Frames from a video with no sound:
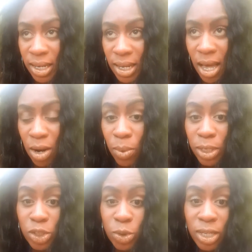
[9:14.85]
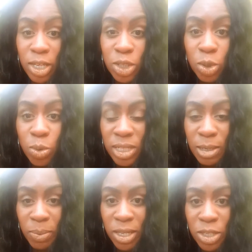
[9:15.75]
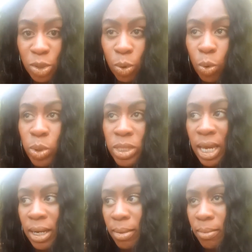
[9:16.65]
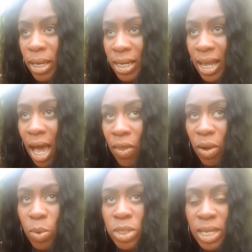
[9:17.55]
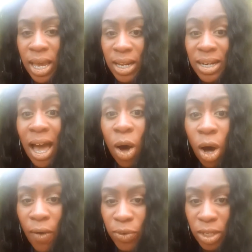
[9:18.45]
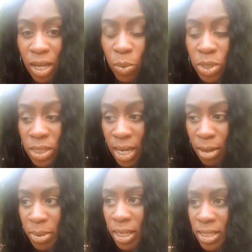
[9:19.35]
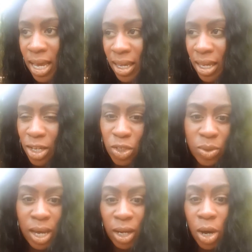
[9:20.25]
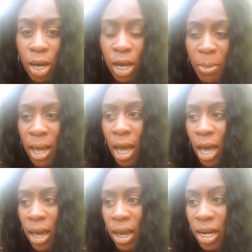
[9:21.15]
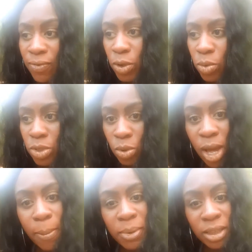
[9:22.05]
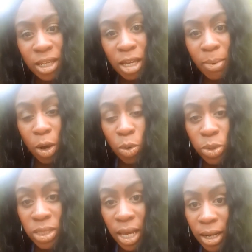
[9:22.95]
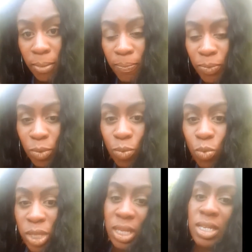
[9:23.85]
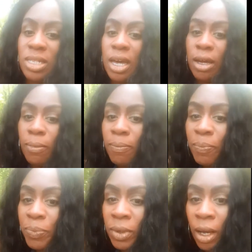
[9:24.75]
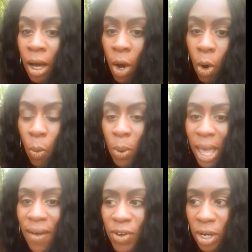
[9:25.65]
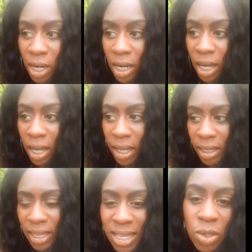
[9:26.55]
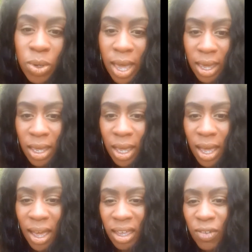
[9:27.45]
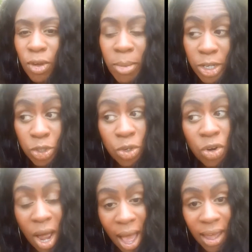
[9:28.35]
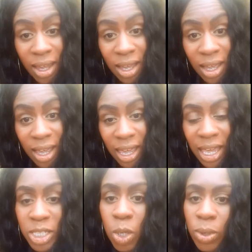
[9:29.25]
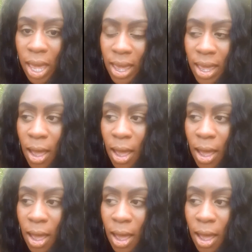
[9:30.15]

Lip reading: I don't want you to get too deep into who said them and how they were said and how often they were said, because that can get you kind of caught up. And if you do happen to think about who said them, when they said them, or whatever, that's okay. And if it makes you cry, it's okay.